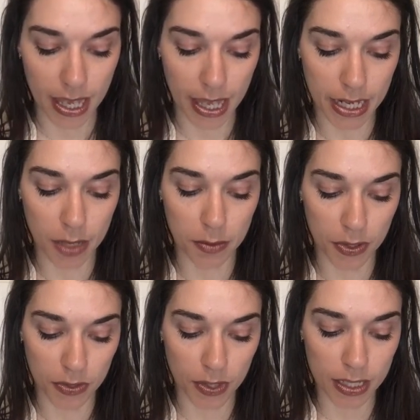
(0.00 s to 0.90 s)
And number
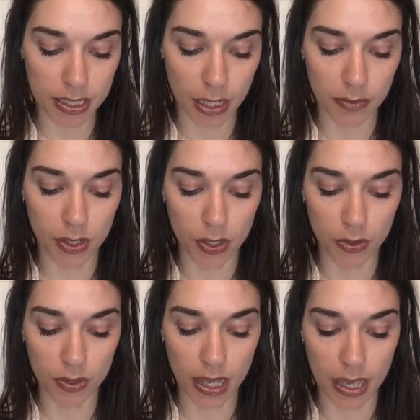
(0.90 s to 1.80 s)
3, type the new
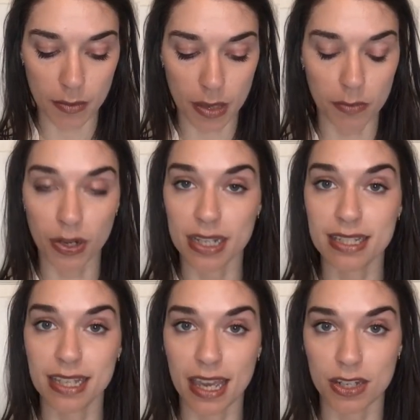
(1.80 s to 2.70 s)
name and press
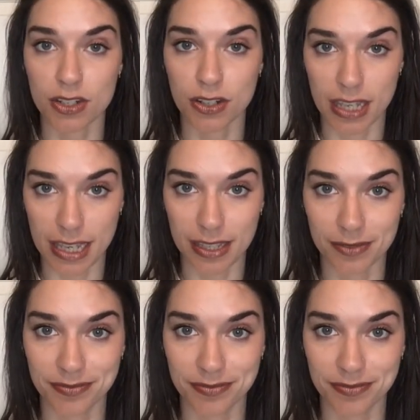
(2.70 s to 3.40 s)
the Enter key.